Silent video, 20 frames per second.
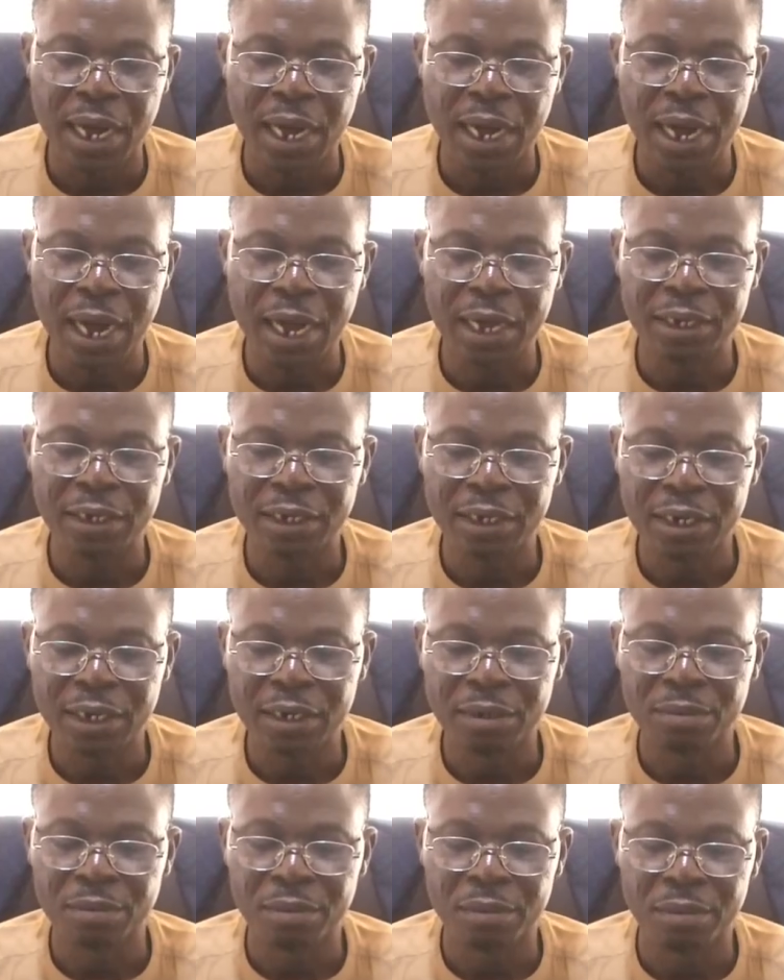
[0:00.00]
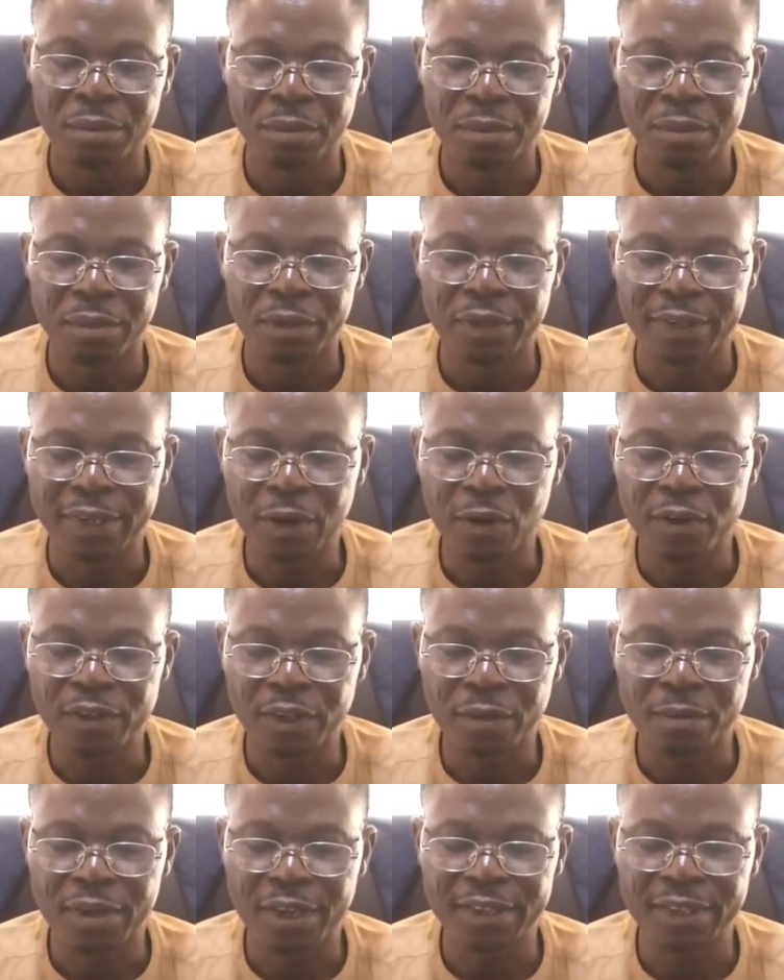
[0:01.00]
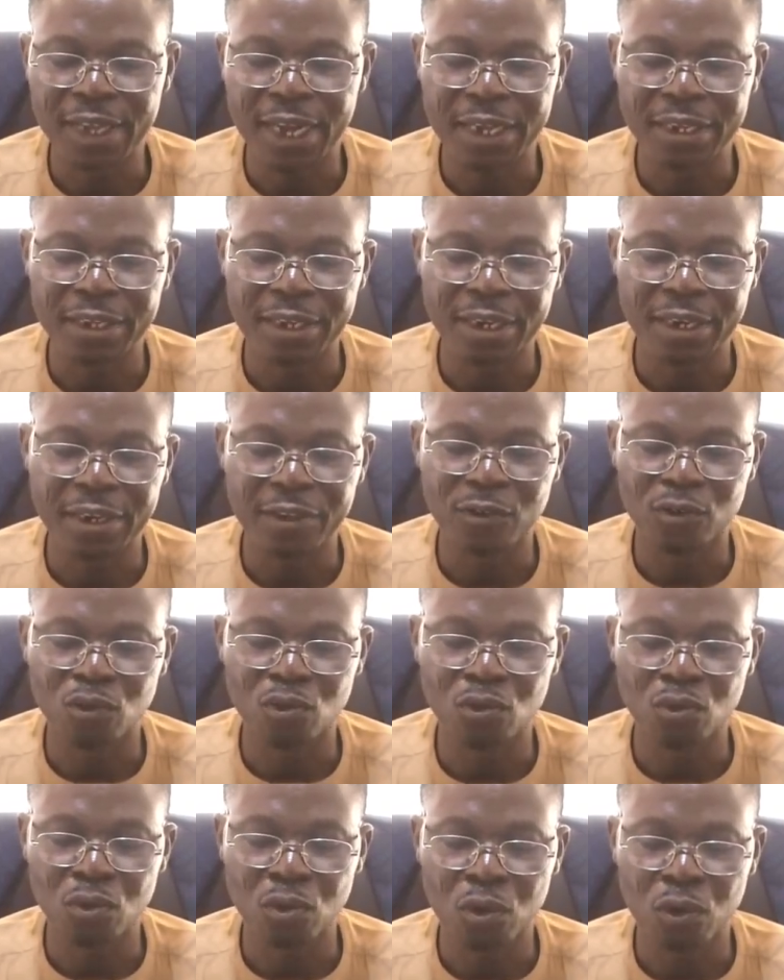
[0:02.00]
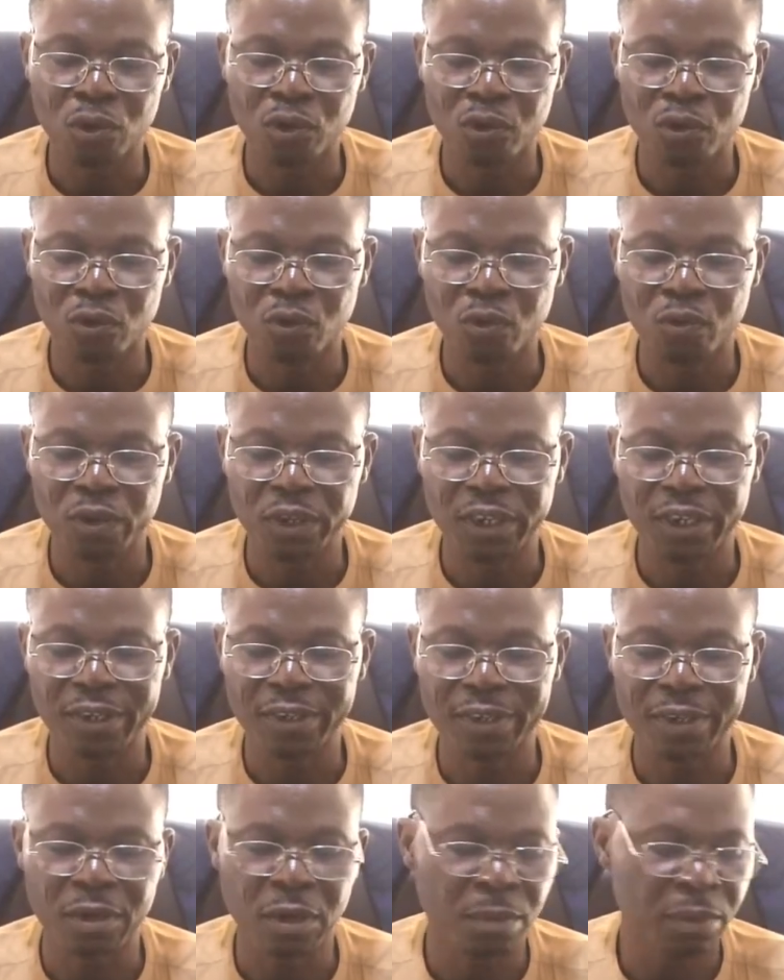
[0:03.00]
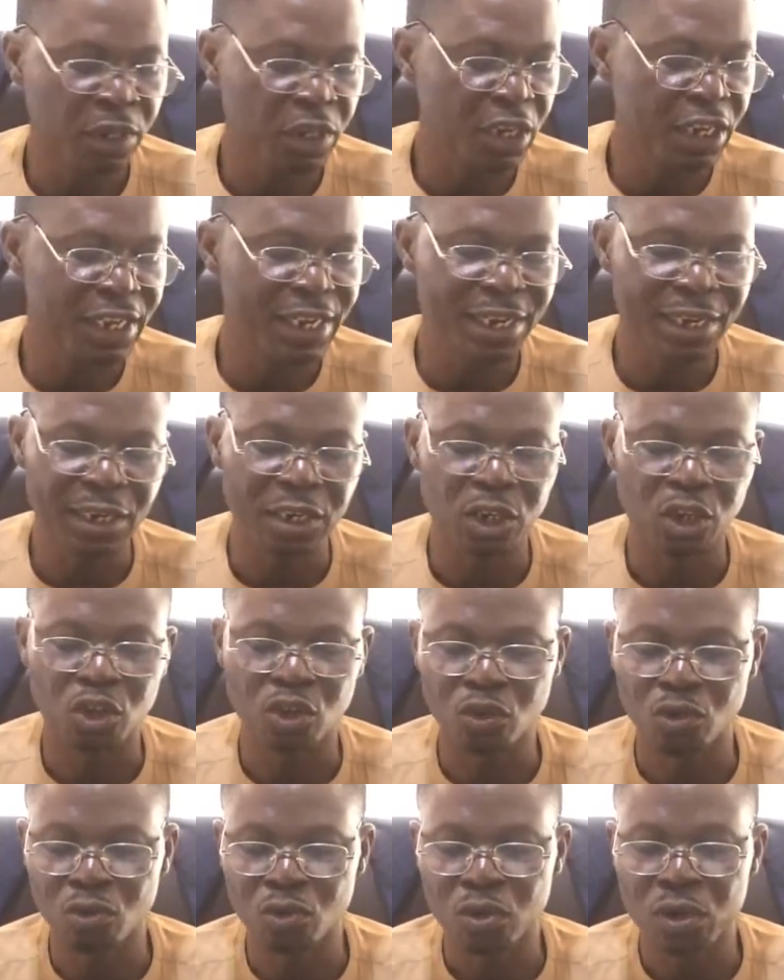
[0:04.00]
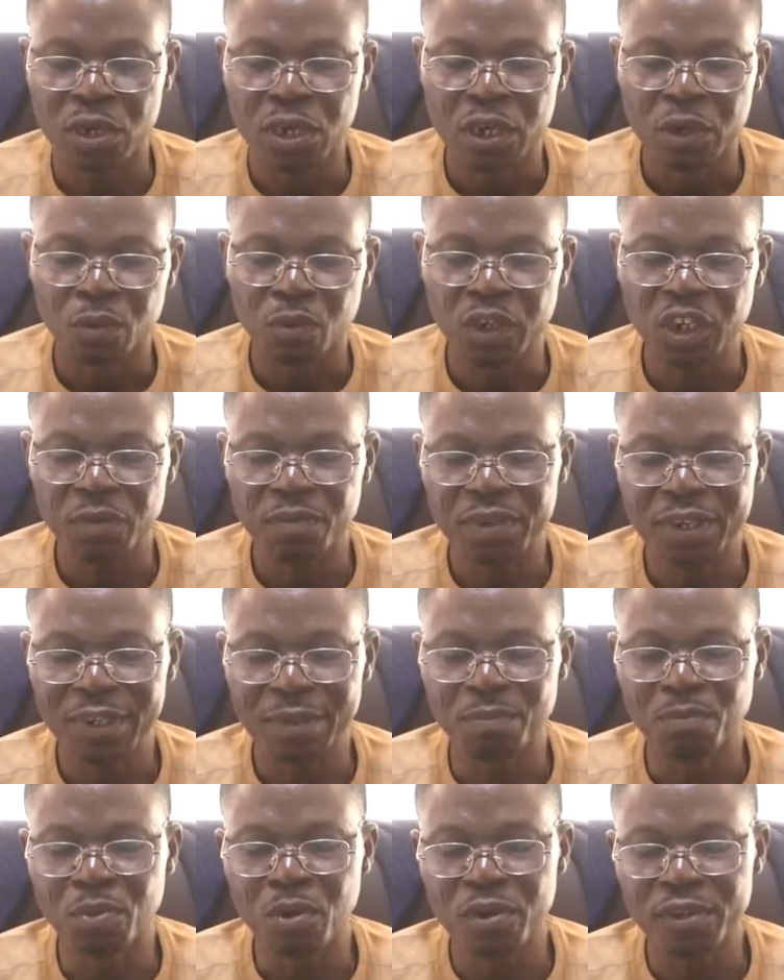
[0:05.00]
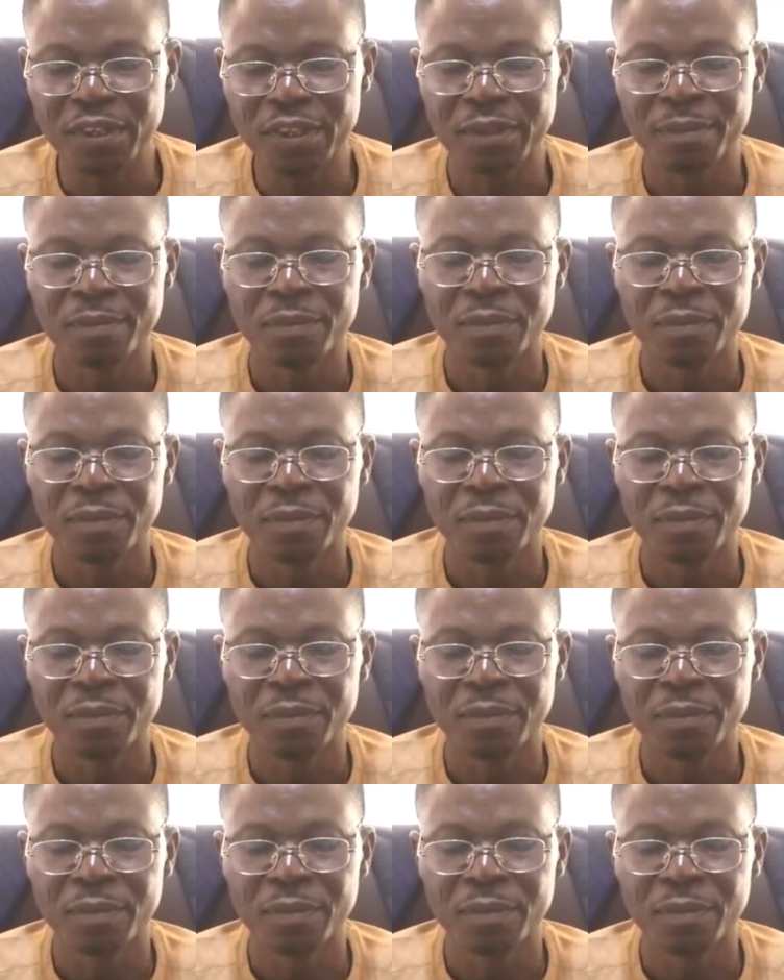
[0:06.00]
And second semester GNS 202, which is communication in English 2, which means both